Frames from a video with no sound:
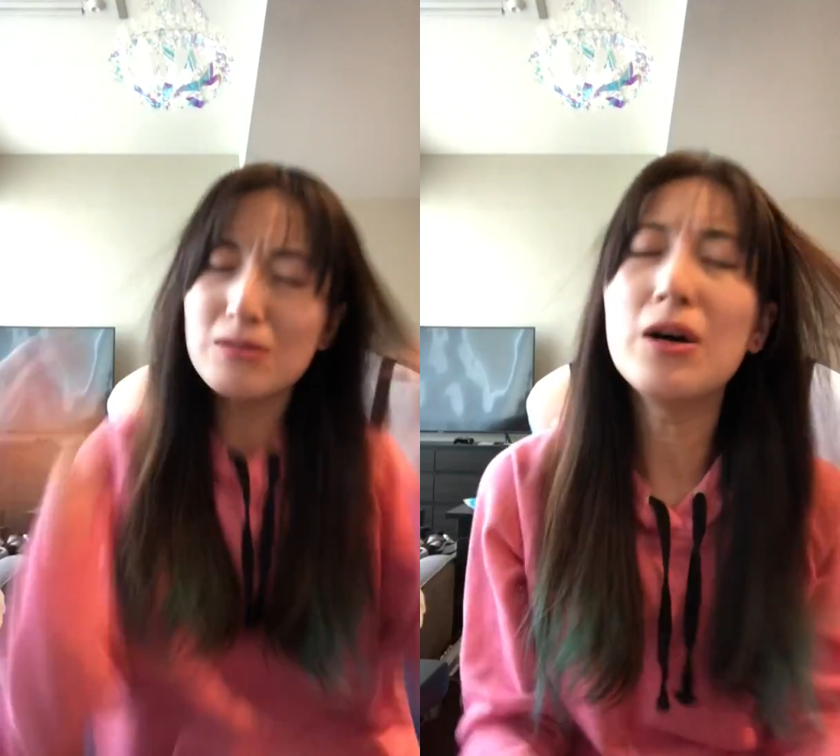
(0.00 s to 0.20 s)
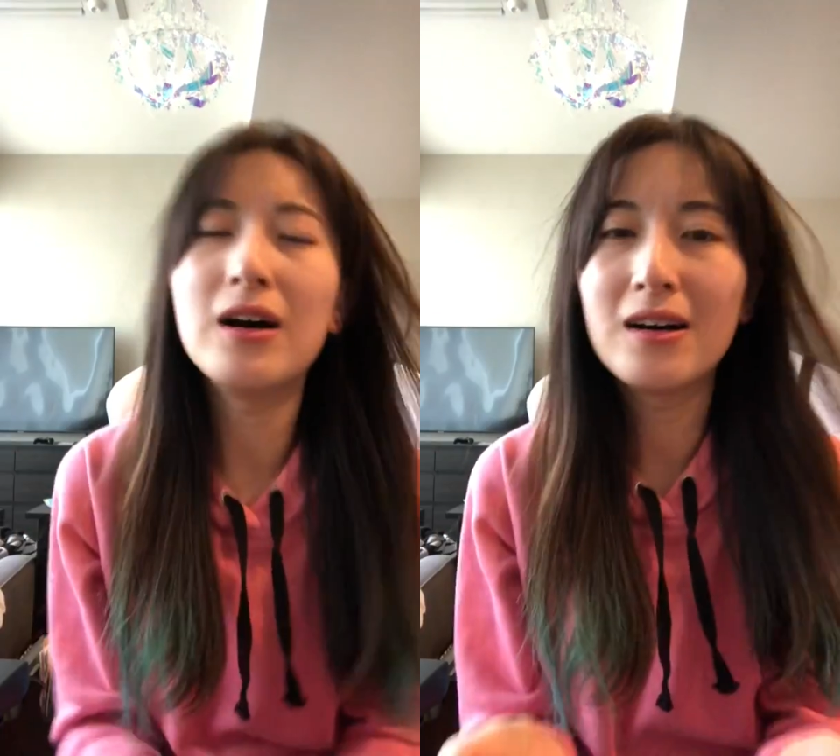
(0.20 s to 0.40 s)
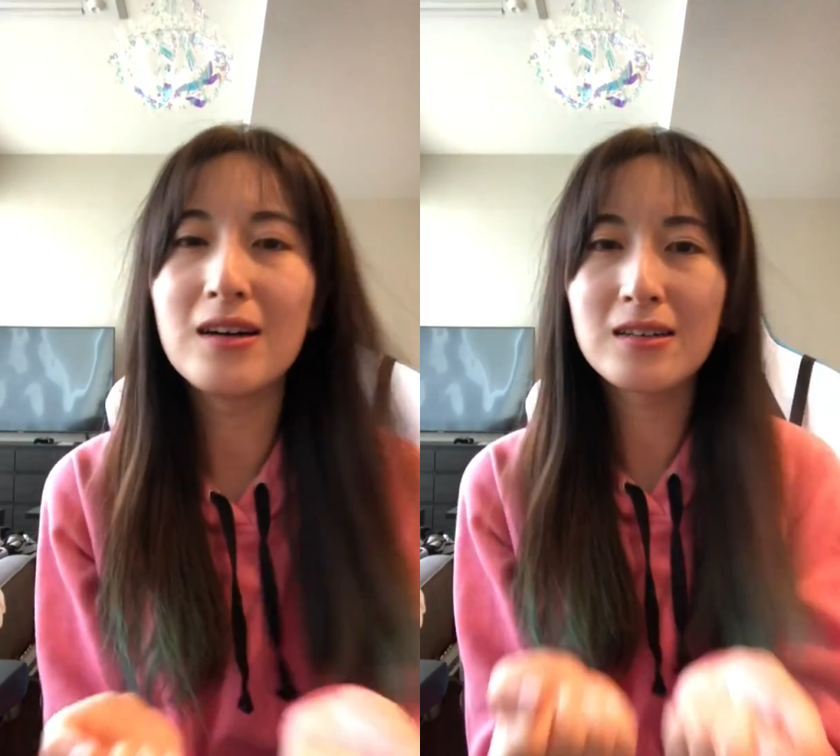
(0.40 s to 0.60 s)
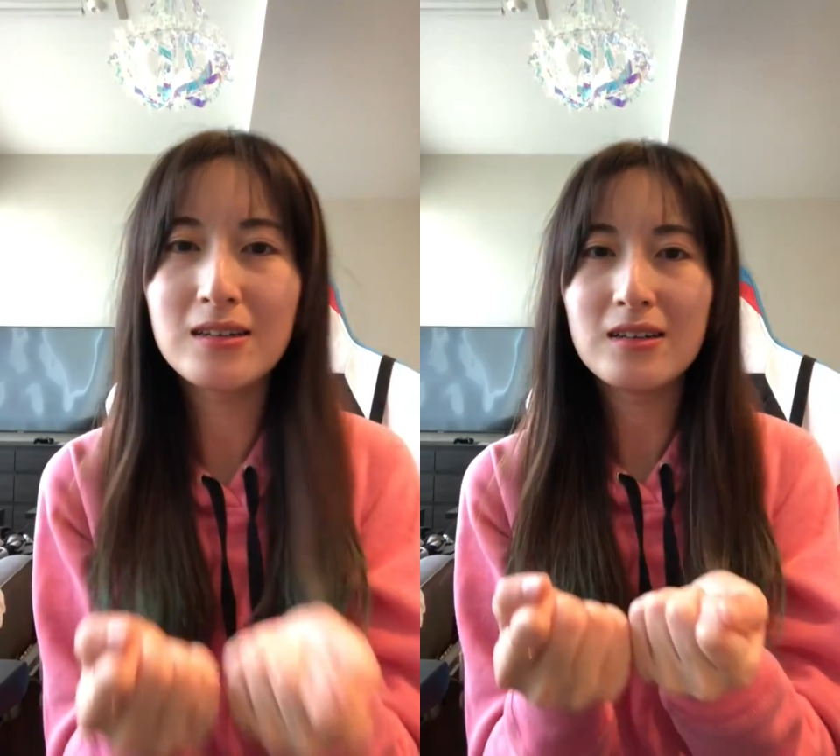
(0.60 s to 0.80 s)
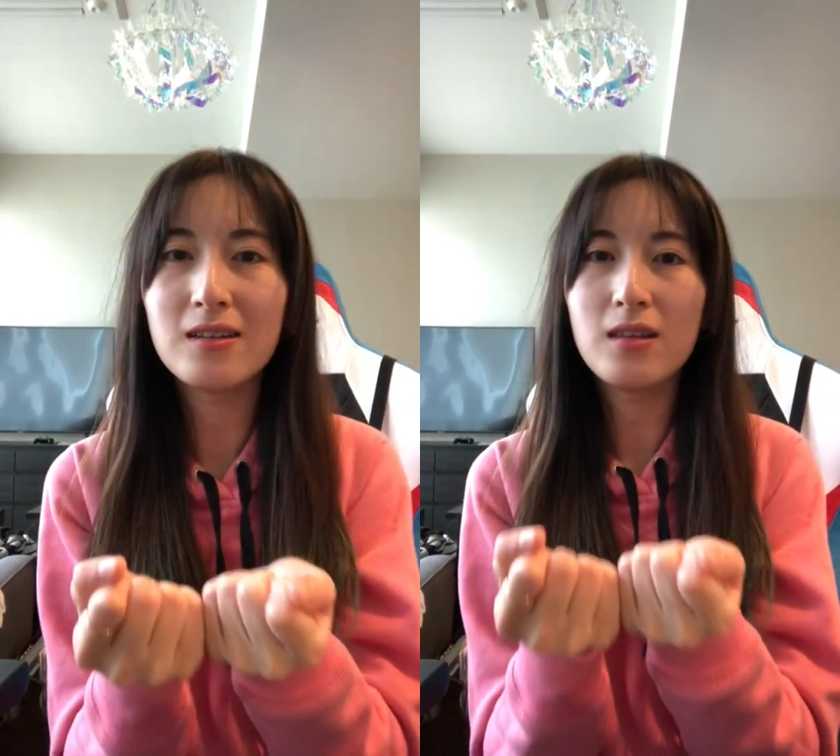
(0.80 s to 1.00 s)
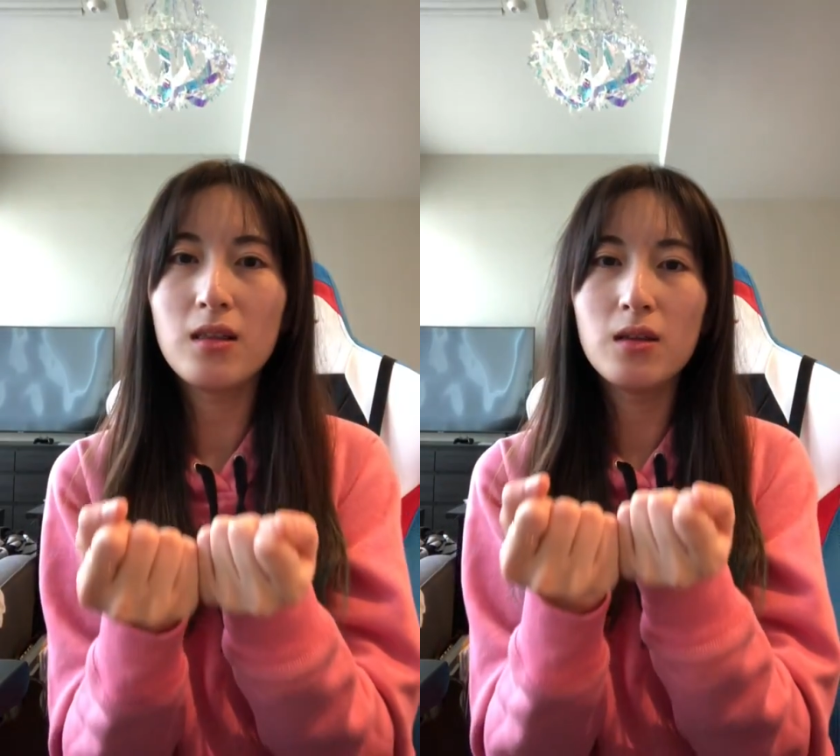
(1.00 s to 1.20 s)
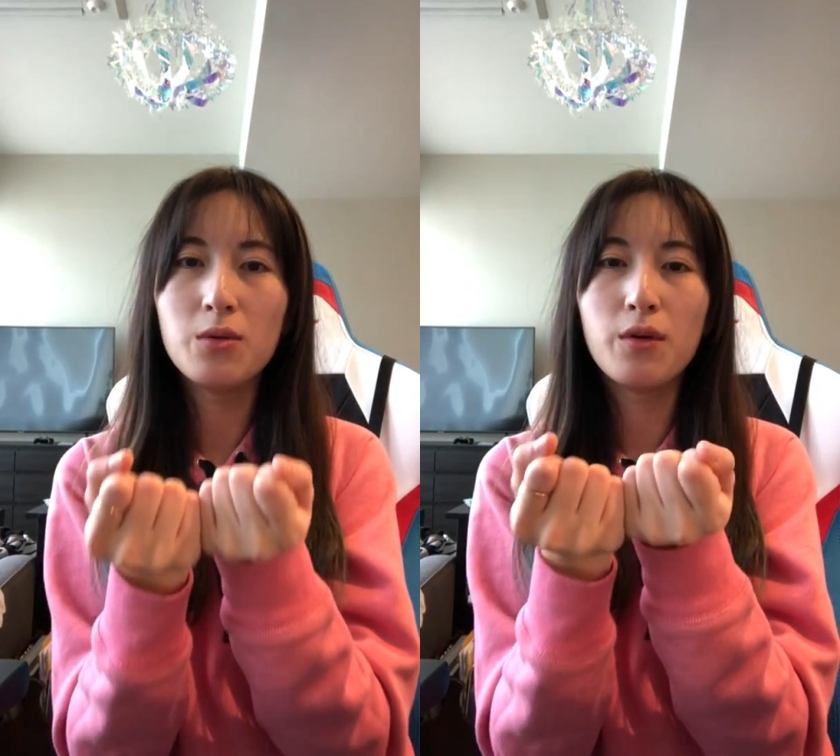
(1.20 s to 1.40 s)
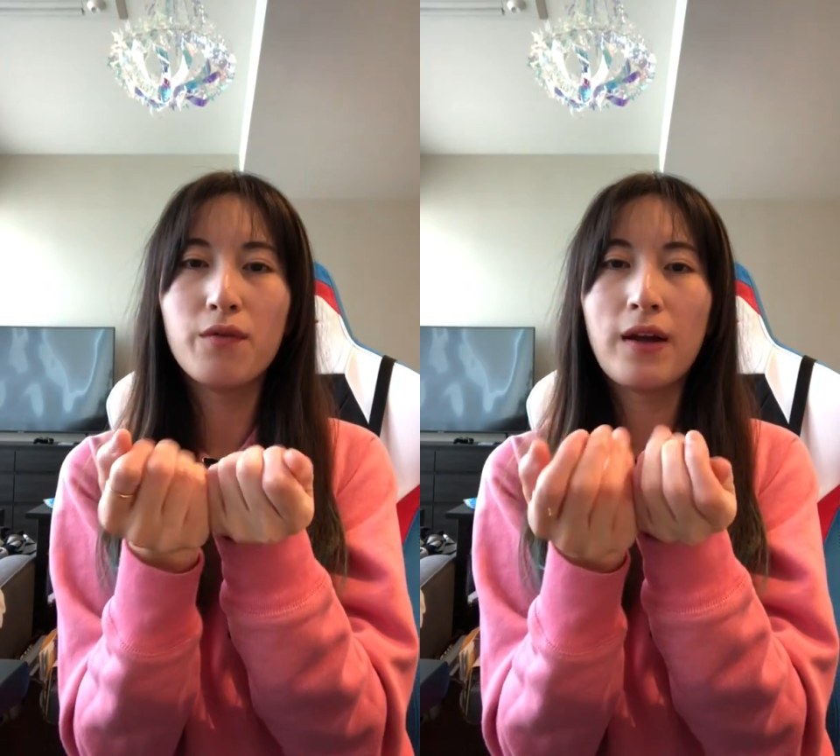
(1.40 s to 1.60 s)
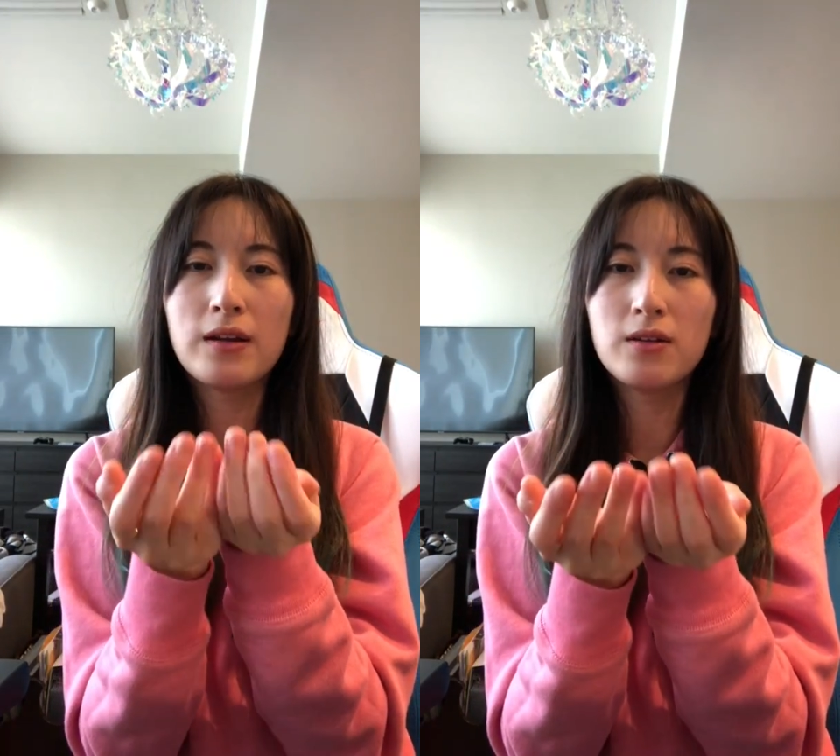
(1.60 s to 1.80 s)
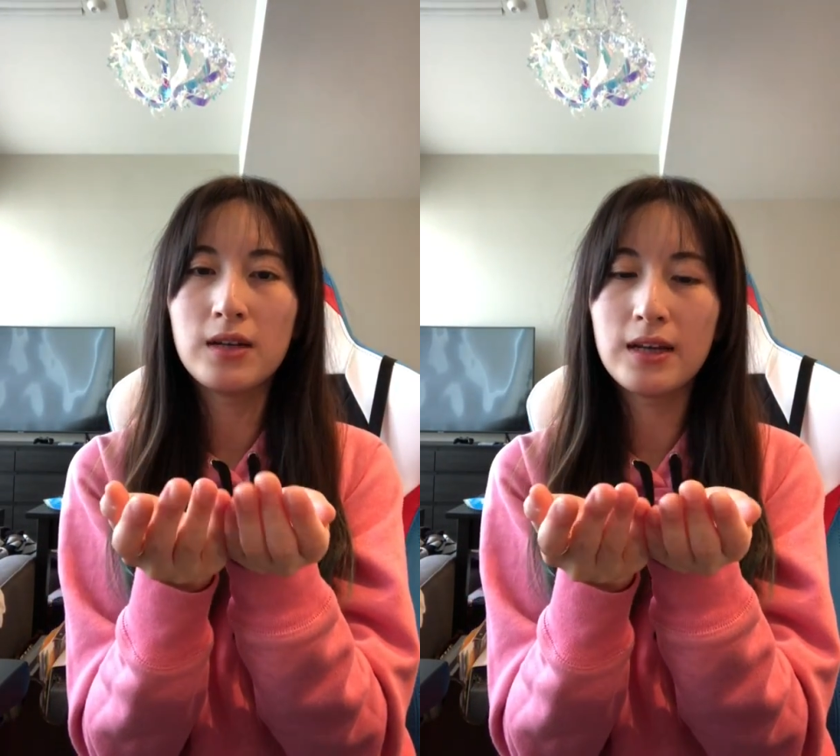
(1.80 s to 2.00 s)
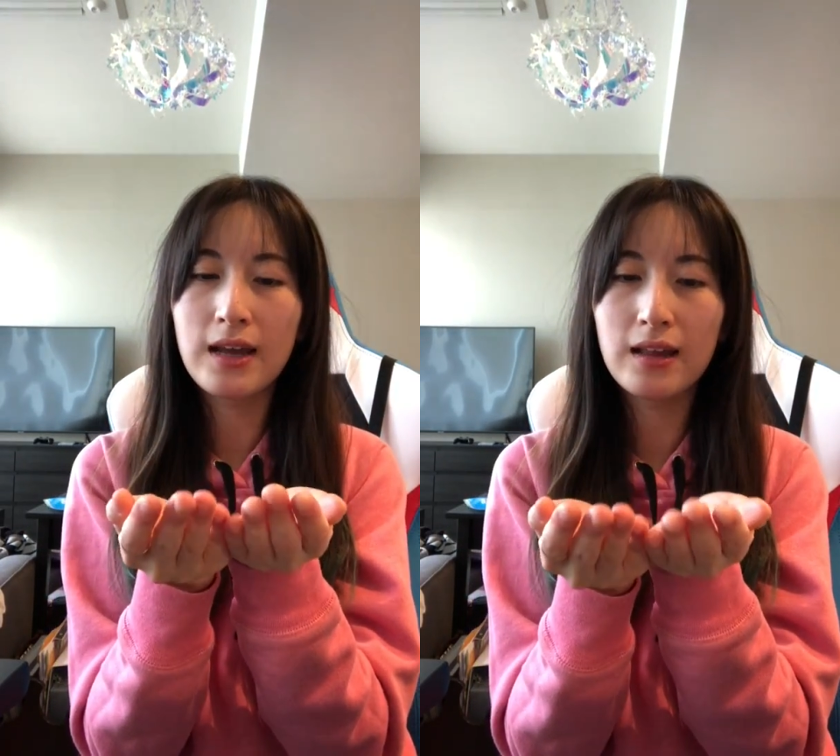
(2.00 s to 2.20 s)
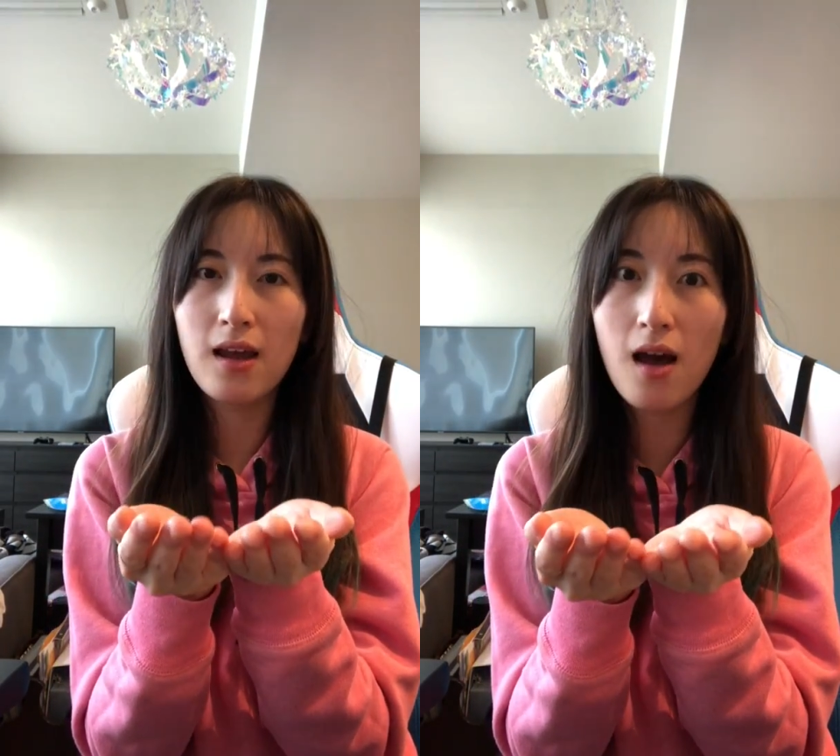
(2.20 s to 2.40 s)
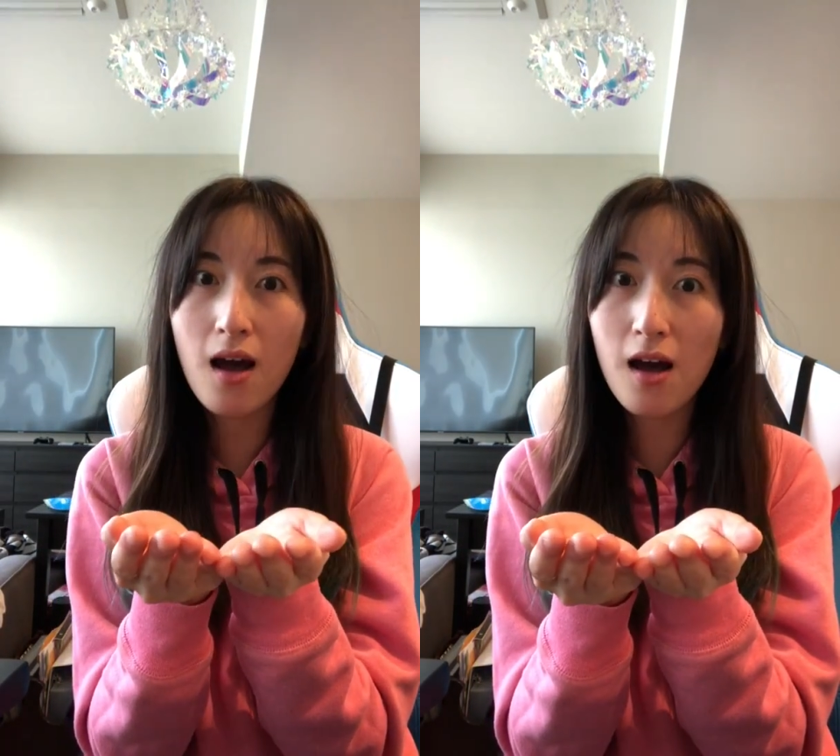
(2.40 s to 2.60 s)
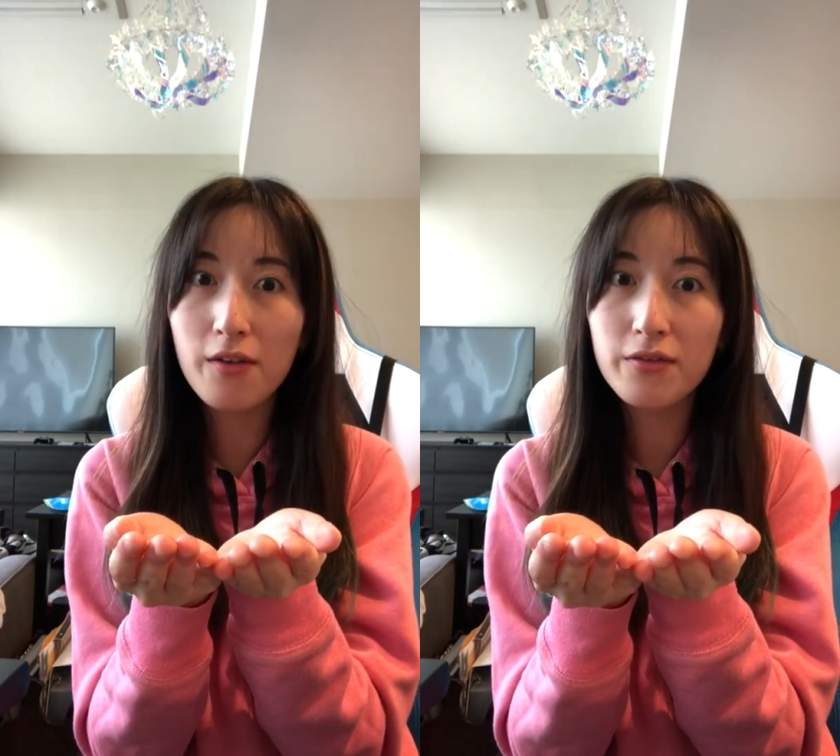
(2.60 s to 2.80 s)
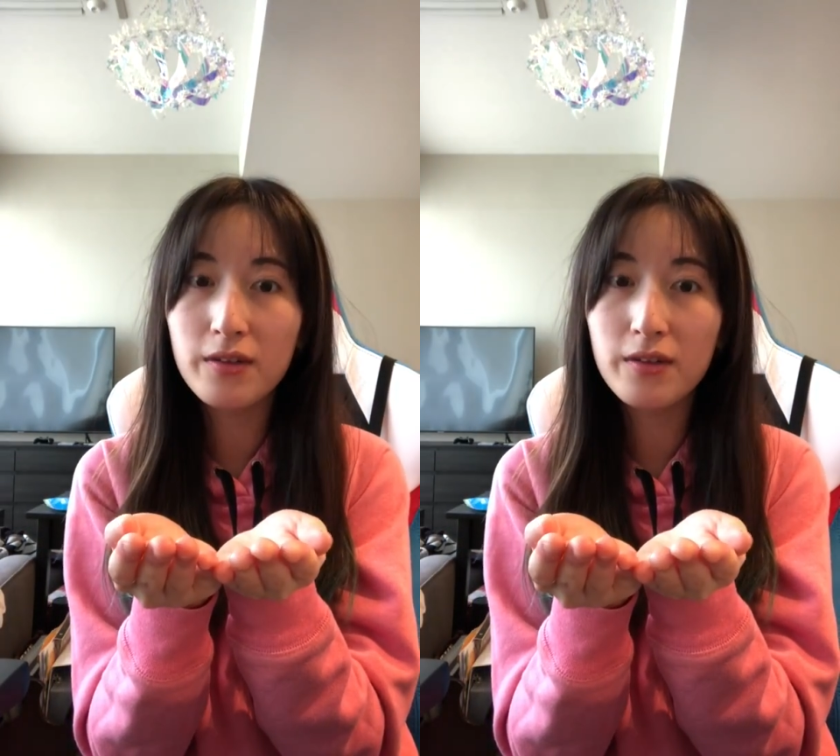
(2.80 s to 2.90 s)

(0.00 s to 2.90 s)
we finally get it off